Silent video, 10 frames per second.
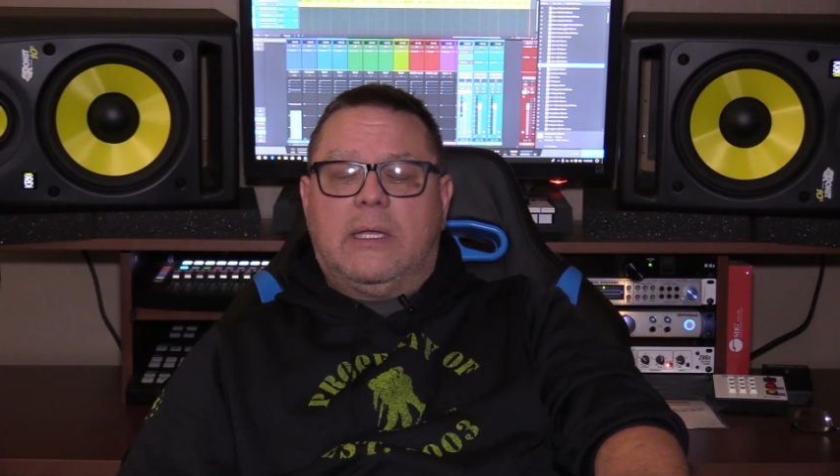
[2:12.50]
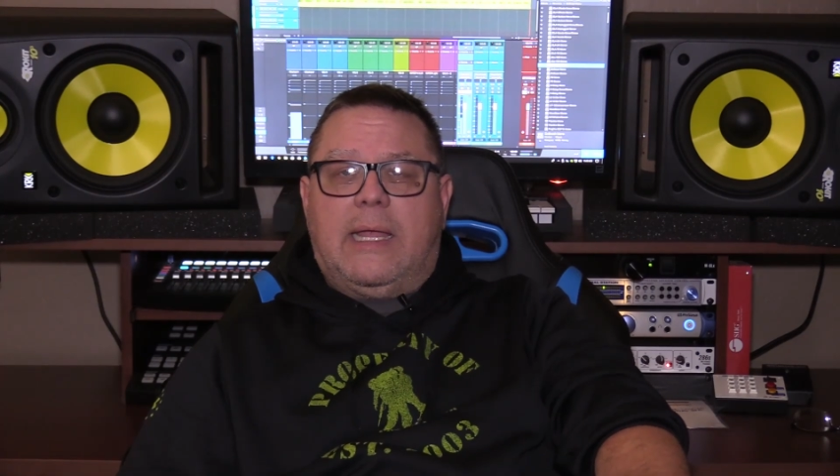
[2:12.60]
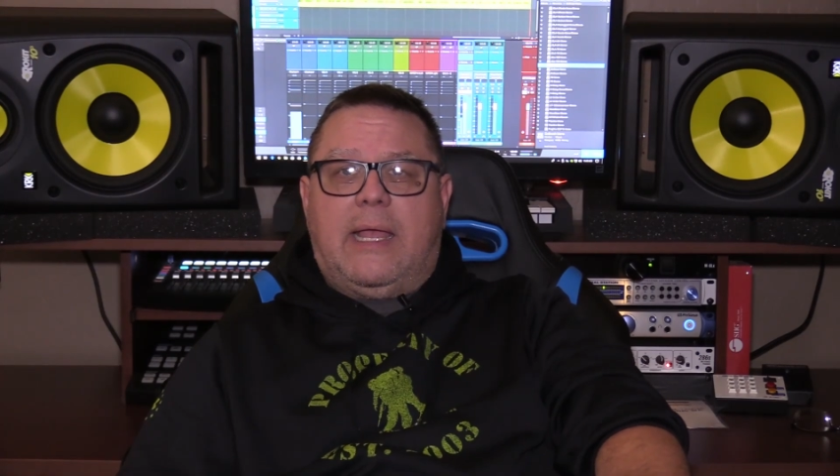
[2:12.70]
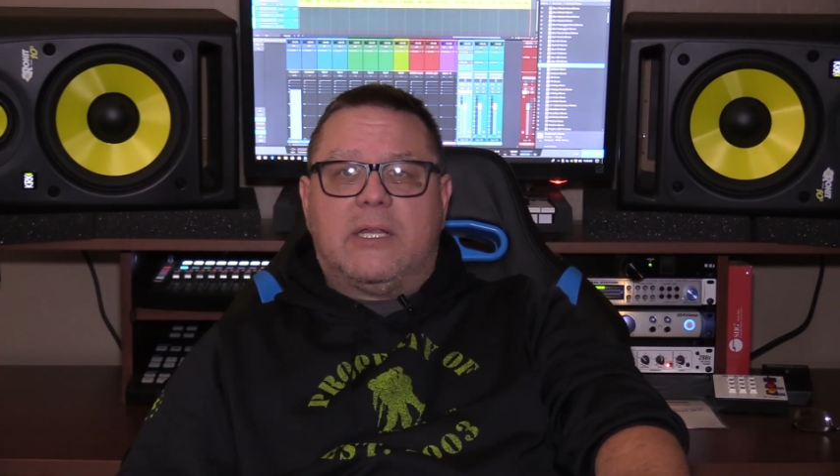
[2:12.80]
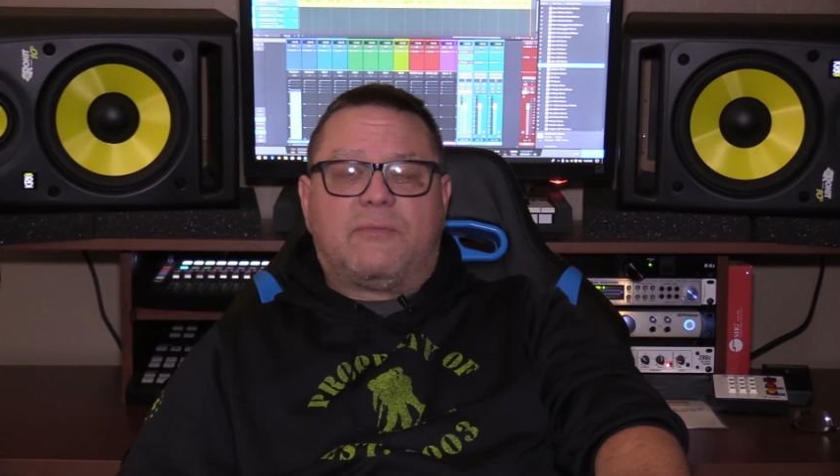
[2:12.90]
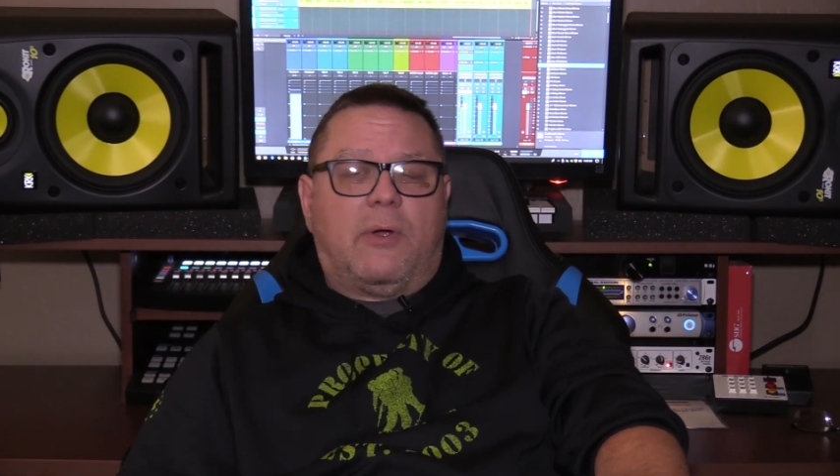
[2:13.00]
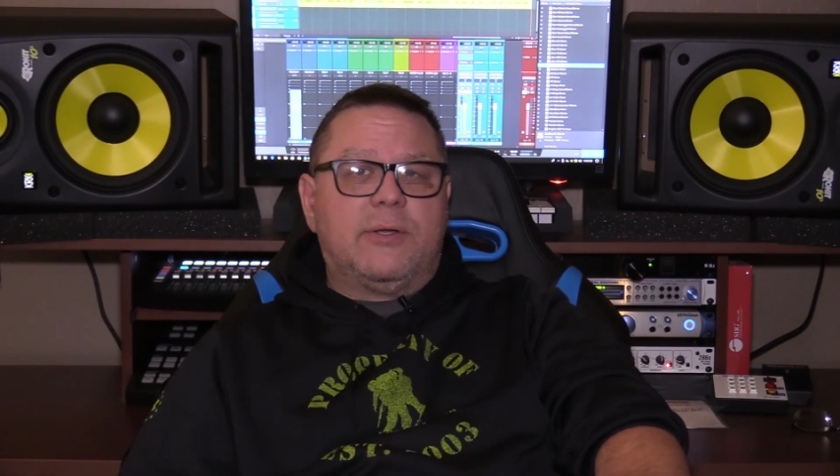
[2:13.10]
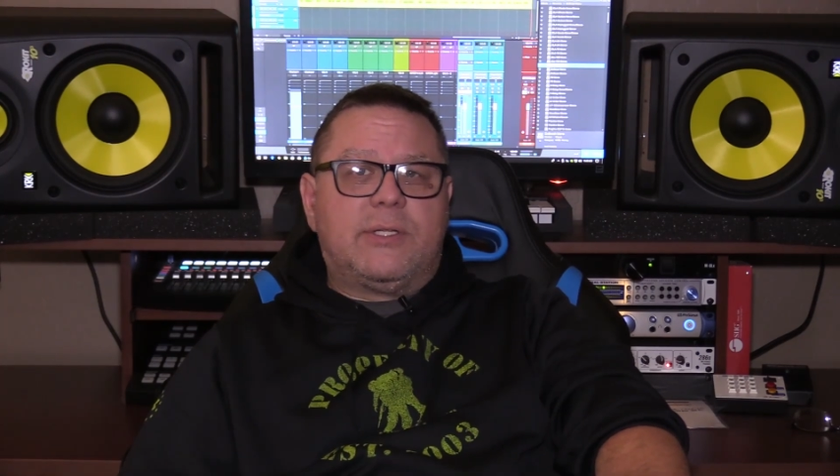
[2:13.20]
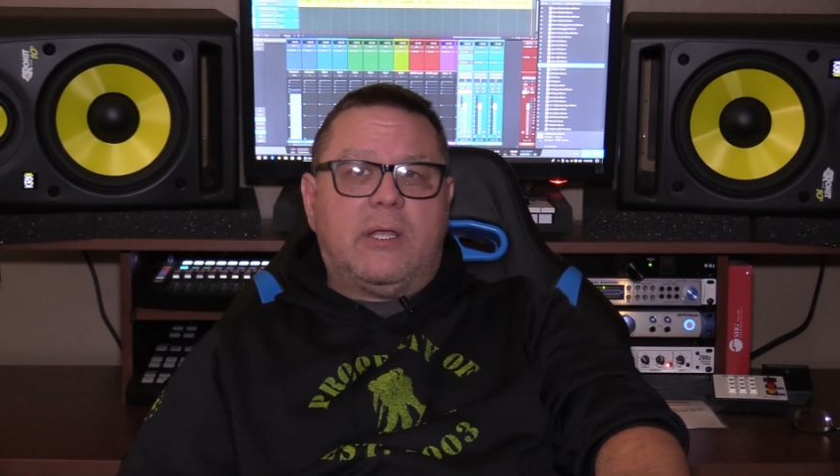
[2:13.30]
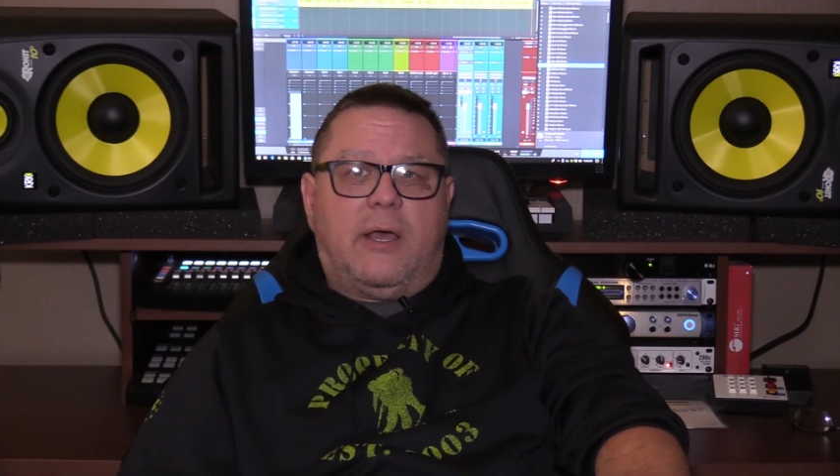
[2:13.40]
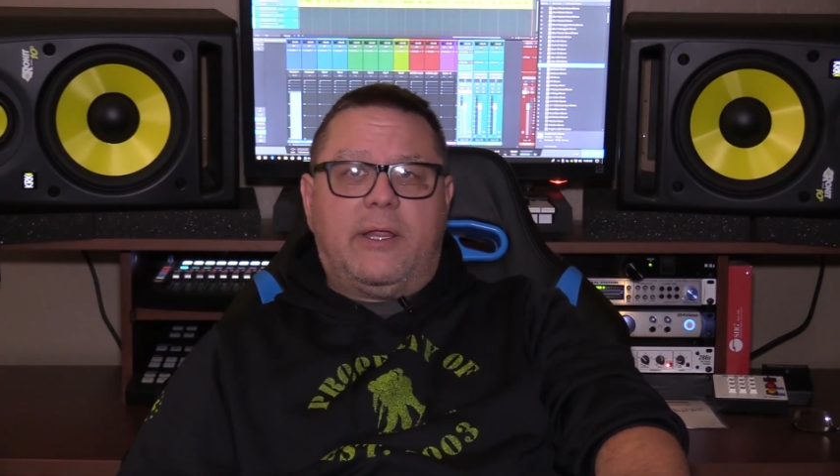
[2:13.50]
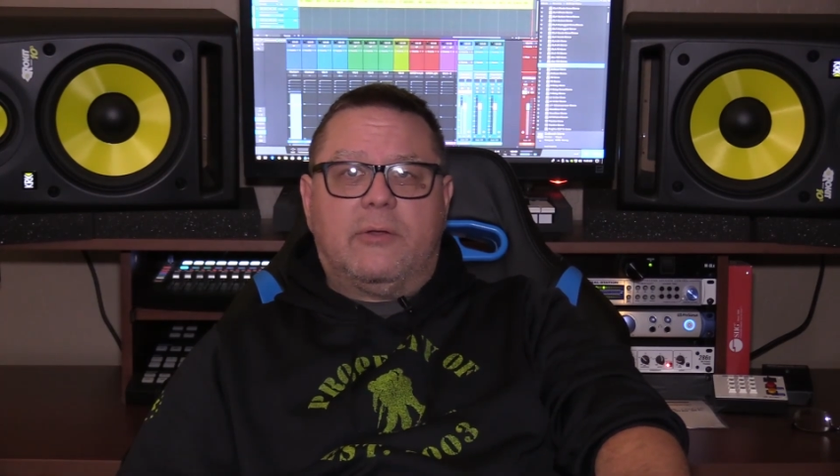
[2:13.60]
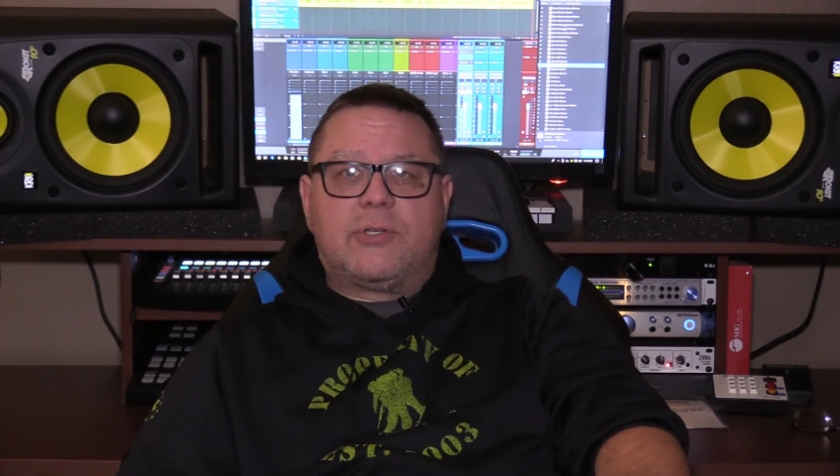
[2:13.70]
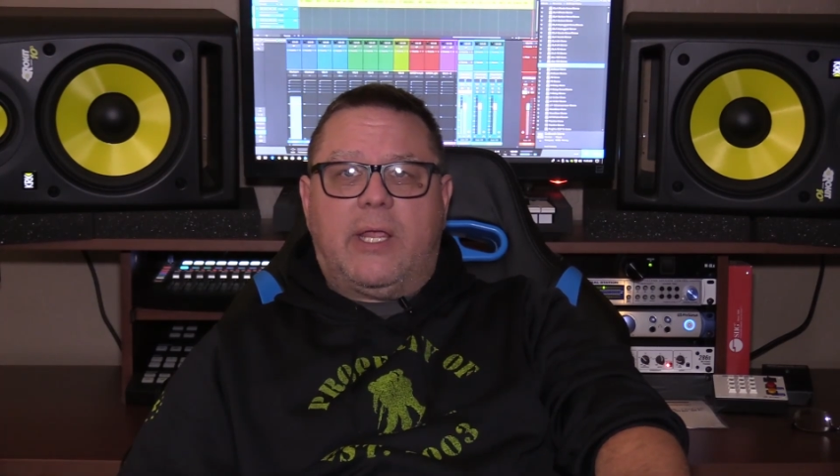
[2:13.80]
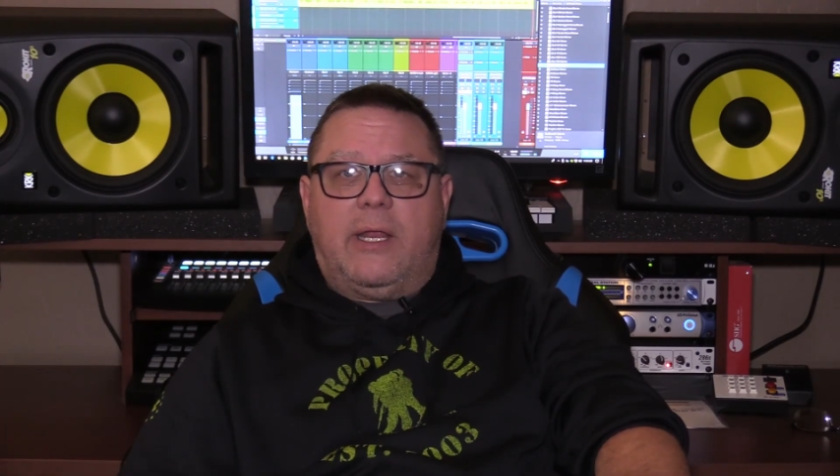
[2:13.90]
And as far as the
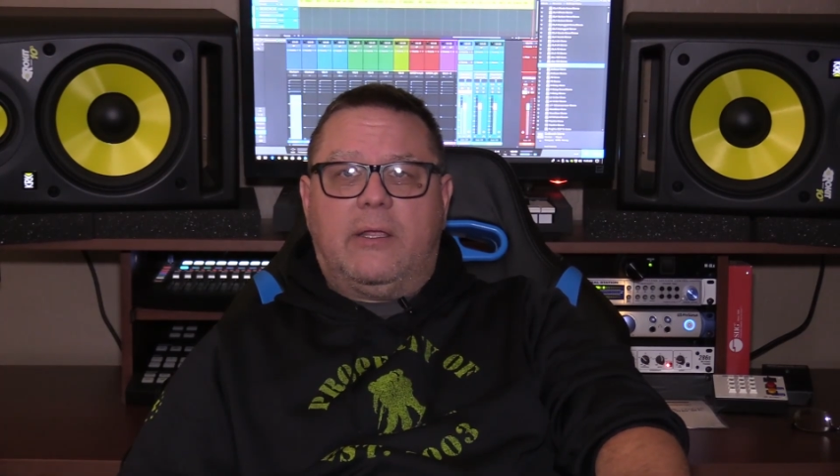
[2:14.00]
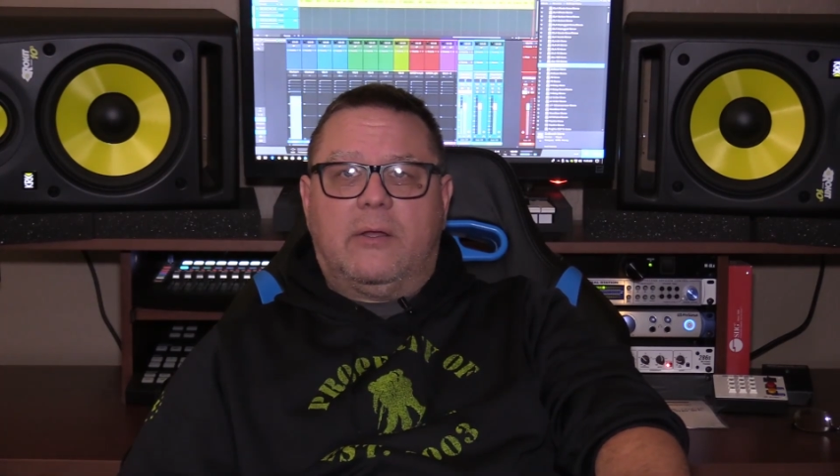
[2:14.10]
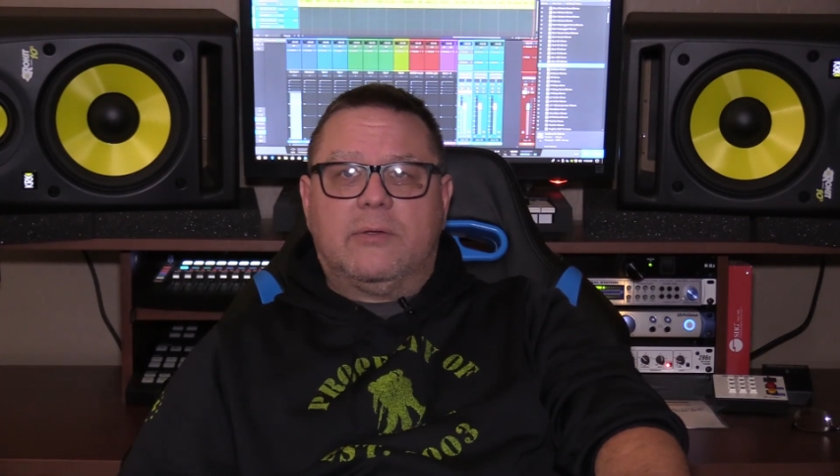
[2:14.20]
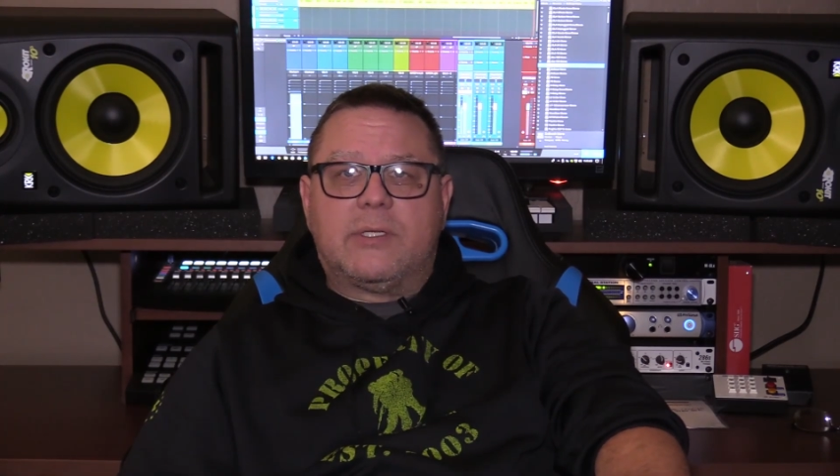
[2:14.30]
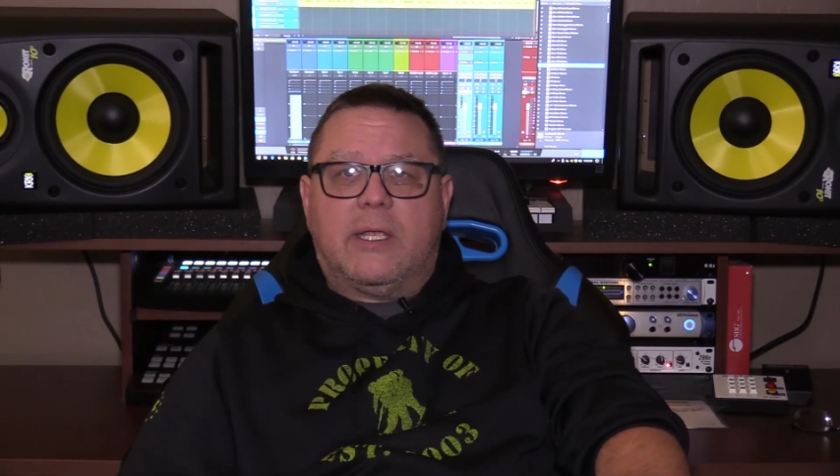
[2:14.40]
audio chain goes,